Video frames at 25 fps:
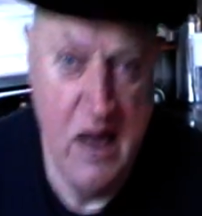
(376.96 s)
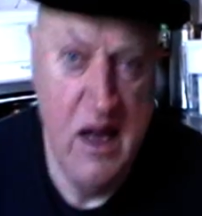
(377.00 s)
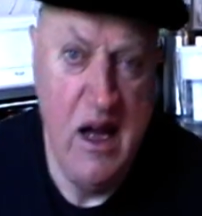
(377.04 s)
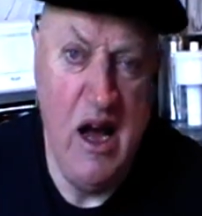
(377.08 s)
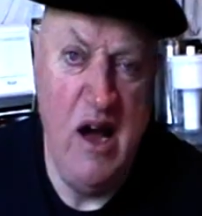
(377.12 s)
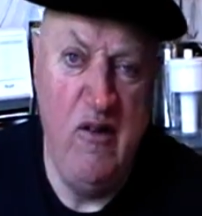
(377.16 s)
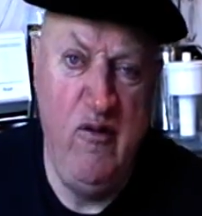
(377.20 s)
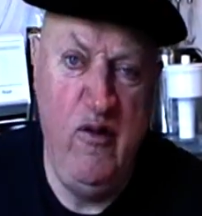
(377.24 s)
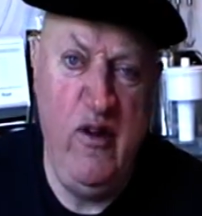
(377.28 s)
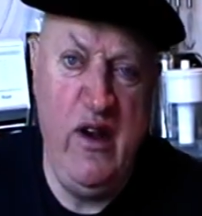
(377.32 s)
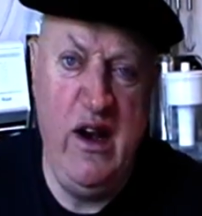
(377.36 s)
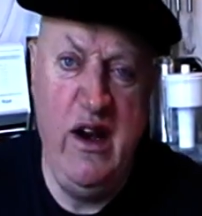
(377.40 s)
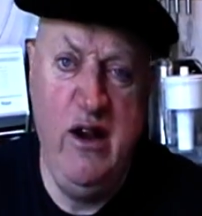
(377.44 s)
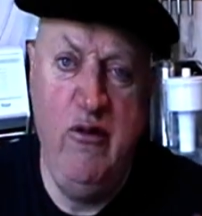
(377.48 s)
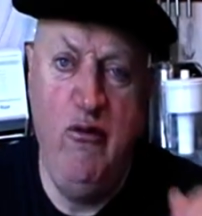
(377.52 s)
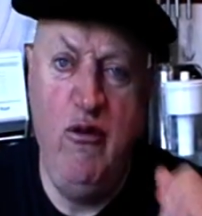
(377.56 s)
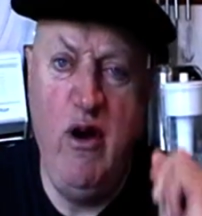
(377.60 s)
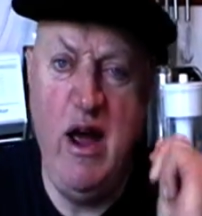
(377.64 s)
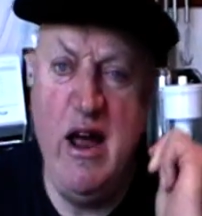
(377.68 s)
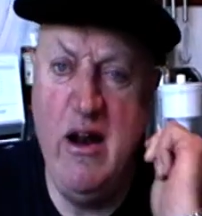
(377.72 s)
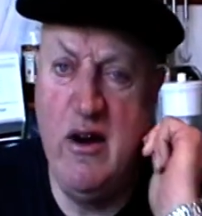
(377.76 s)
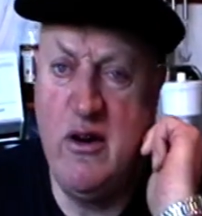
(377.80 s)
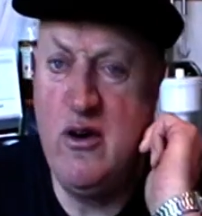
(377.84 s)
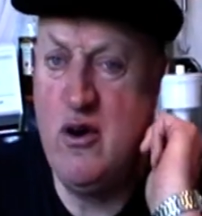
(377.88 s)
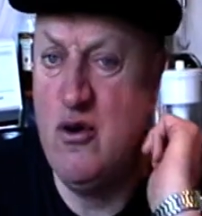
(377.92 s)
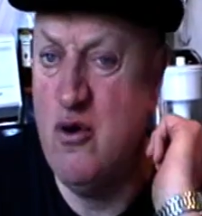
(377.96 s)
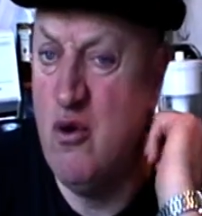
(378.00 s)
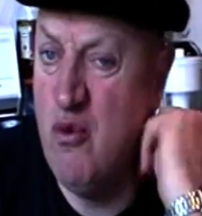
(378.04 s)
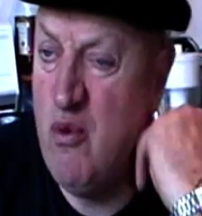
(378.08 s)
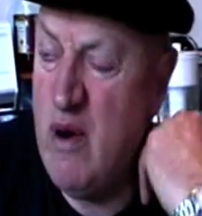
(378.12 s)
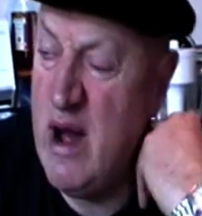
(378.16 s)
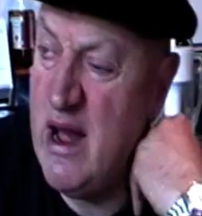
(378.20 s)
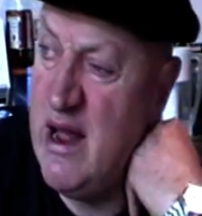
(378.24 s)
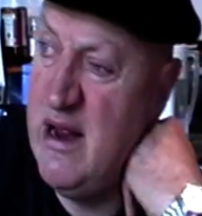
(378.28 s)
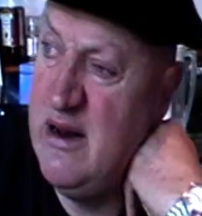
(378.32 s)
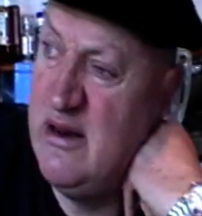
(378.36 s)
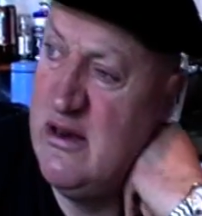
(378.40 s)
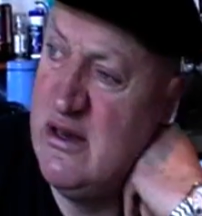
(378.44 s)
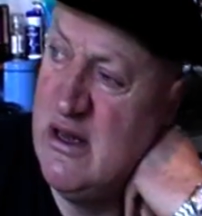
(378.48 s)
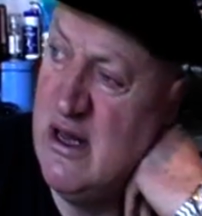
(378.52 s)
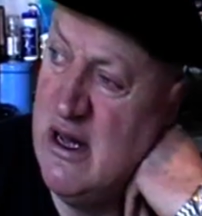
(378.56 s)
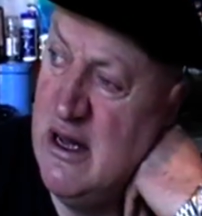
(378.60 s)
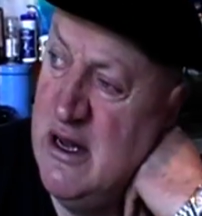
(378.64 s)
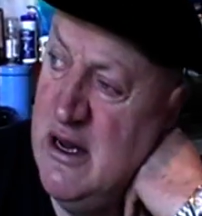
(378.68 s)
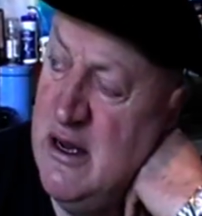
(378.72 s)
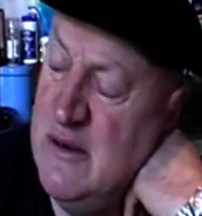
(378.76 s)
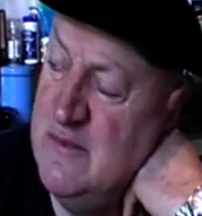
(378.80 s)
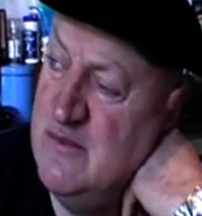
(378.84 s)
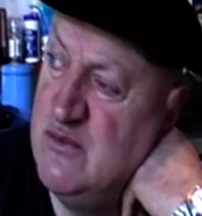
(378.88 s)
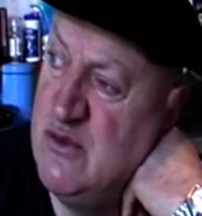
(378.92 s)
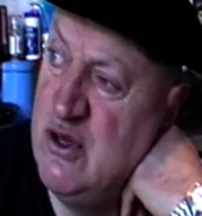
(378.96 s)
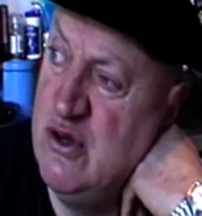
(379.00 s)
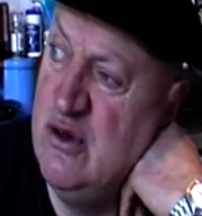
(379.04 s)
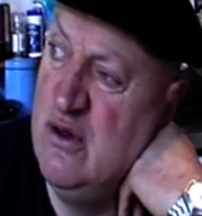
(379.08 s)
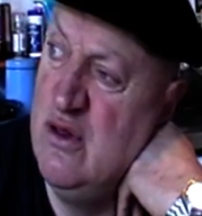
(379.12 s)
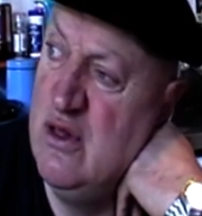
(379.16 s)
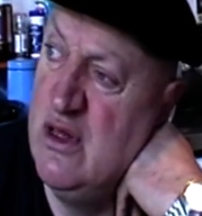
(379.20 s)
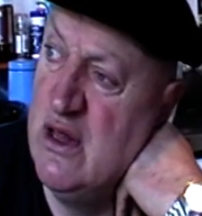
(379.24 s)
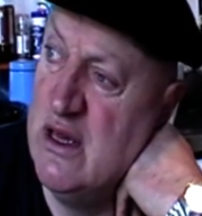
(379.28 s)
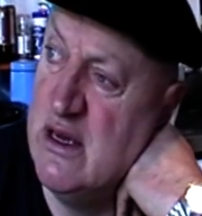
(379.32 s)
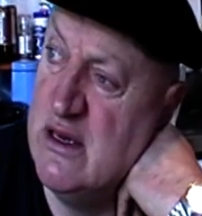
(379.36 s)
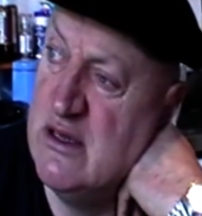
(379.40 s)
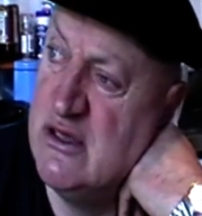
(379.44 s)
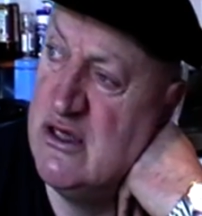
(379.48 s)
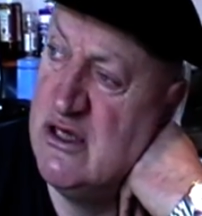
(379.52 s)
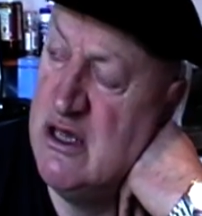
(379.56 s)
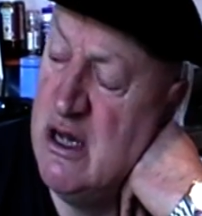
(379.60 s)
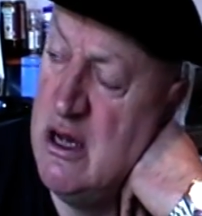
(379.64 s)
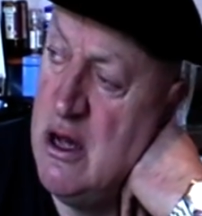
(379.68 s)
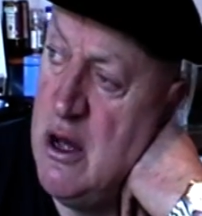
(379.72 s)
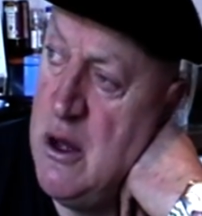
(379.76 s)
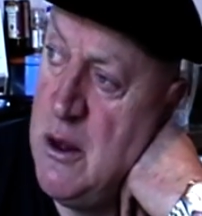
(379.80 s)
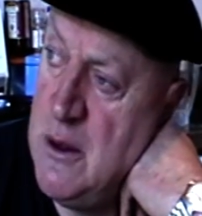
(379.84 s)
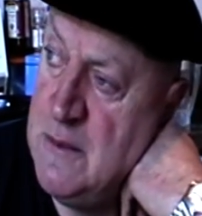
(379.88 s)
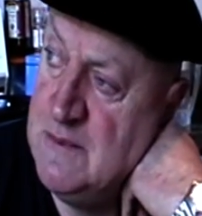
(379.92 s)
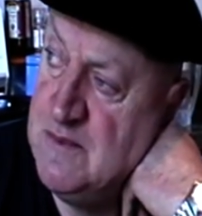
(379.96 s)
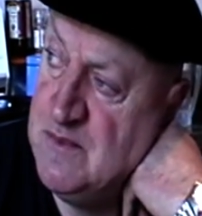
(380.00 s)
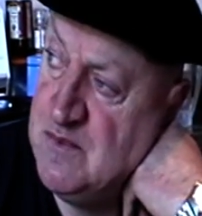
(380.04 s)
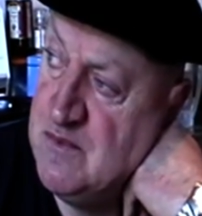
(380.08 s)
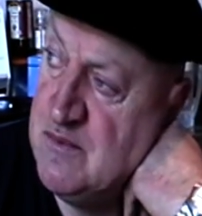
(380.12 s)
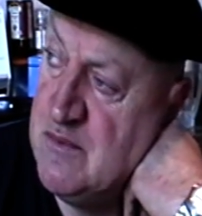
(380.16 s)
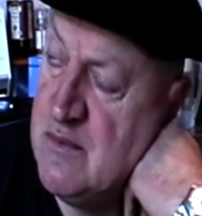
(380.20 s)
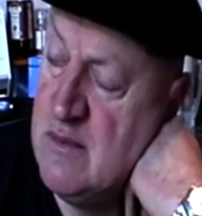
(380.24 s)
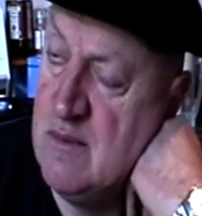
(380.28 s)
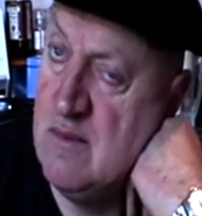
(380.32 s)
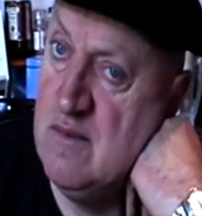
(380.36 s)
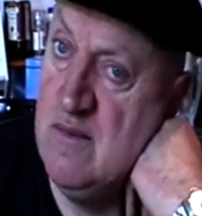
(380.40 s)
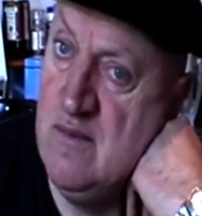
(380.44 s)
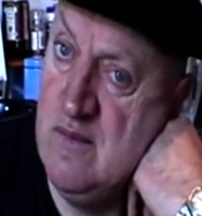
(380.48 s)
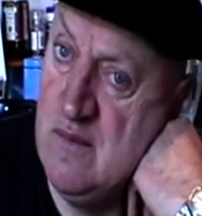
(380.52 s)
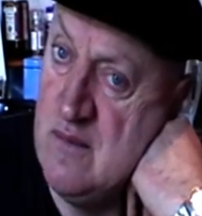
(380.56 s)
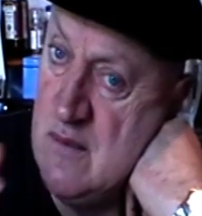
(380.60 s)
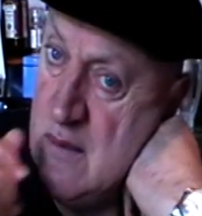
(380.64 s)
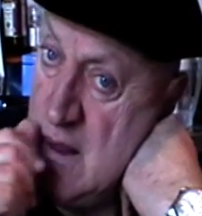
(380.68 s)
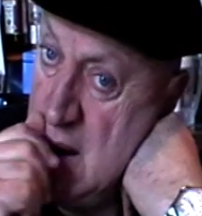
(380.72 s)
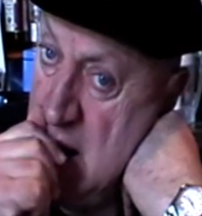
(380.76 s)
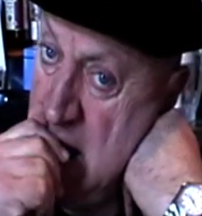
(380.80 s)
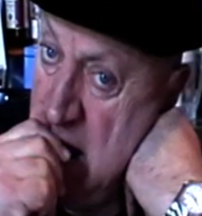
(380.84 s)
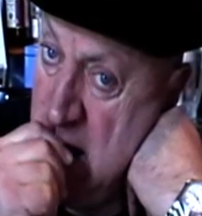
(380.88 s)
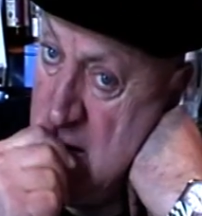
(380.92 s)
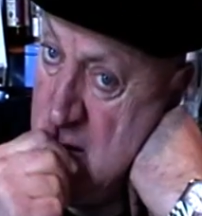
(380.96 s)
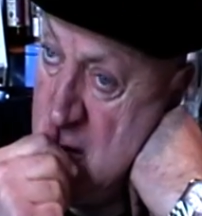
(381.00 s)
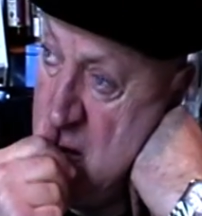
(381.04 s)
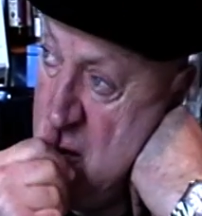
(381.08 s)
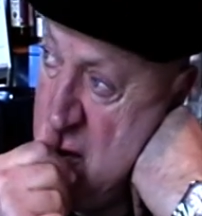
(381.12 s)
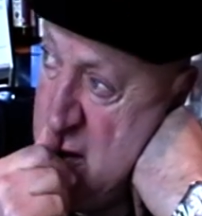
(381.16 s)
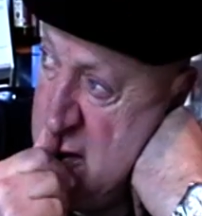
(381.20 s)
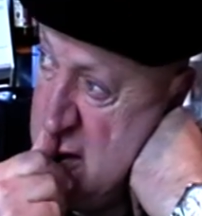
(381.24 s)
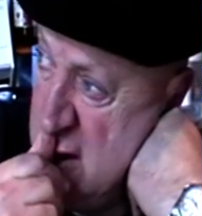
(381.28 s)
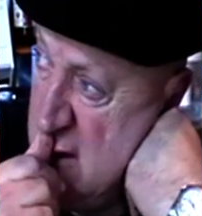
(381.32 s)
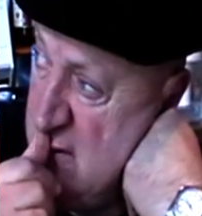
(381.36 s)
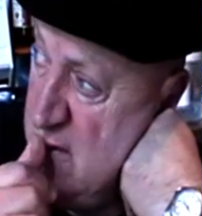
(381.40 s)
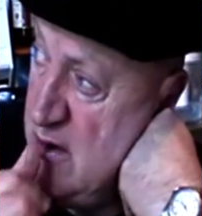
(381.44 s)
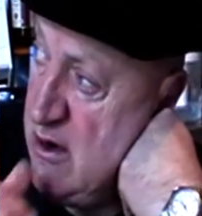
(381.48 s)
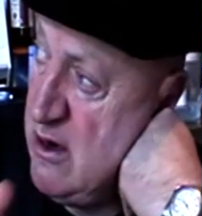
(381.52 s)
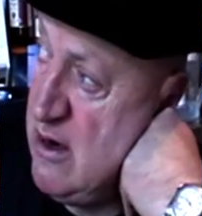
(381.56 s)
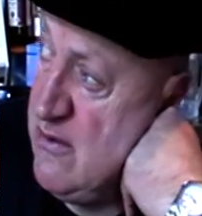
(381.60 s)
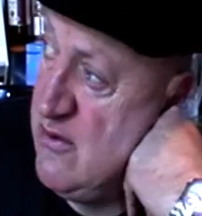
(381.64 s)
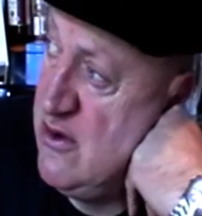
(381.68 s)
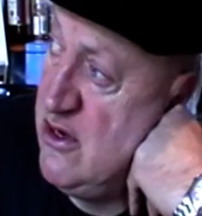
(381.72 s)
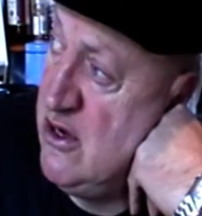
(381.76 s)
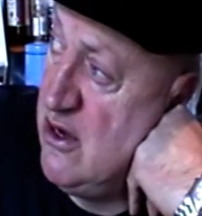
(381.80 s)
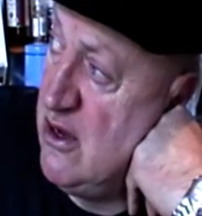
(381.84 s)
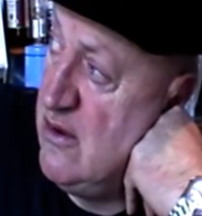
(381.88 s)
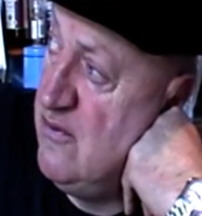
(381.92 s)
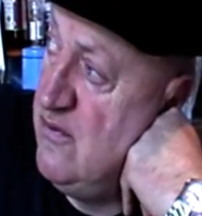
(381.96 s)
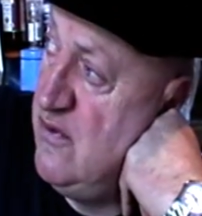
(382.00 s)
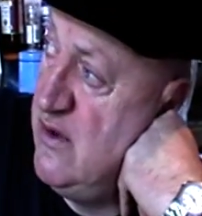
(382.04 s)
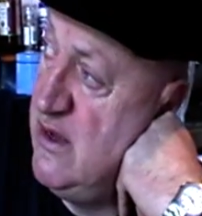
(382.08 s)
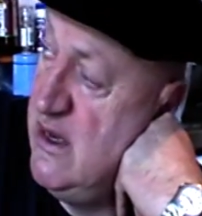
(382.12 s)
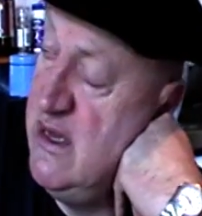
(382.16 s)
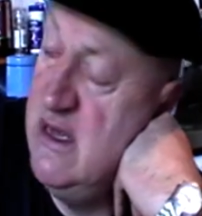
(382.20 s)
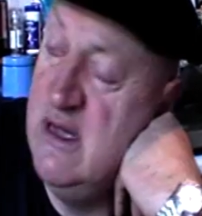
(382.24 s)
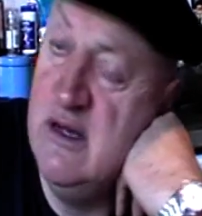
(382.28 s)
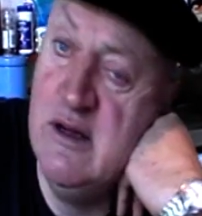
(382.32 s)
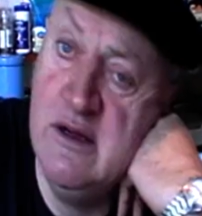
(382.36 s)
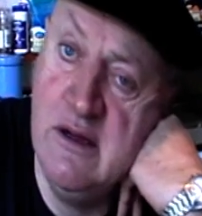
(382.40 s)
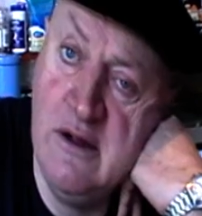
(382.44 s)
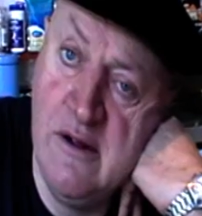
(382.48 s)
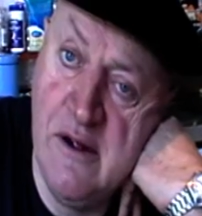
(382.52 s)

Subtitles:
a fairly radical way to do things. Out the window there I've got the